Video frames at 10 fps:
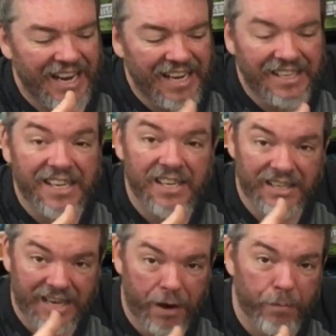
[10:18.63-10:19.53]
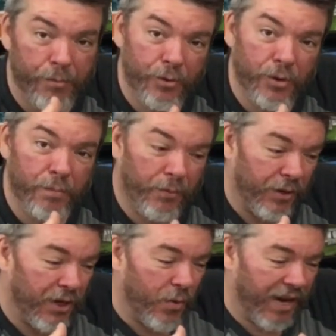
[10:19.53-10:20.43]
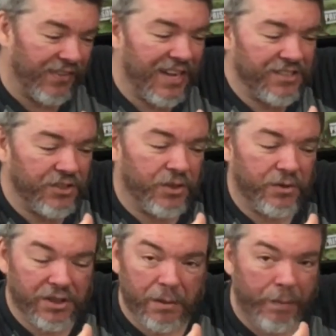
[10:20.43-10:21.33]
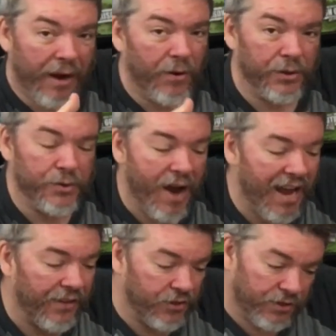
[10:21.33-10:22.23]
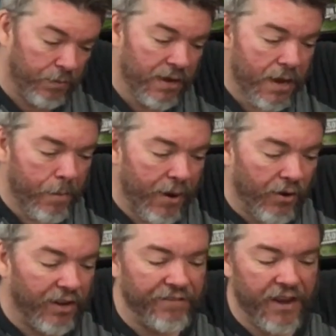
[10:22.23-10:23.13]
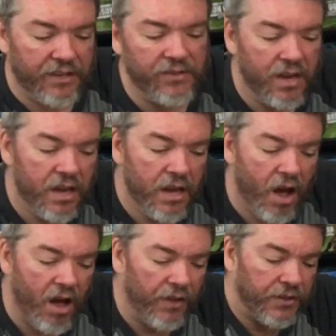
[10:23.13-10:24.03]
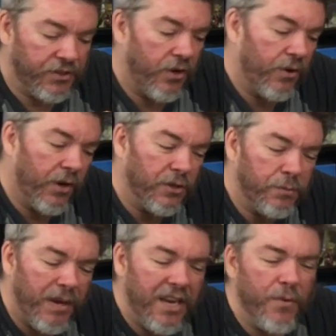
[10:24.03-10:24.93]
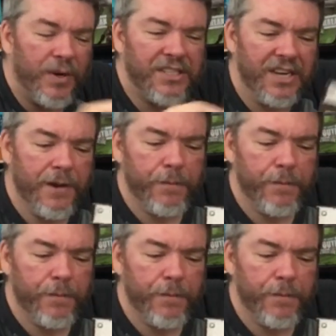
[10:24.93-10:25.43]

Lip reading: it can get brutal pretty quick, and that's due to the peril track, and there's some peril effects on the scenario cards. Speaking of which,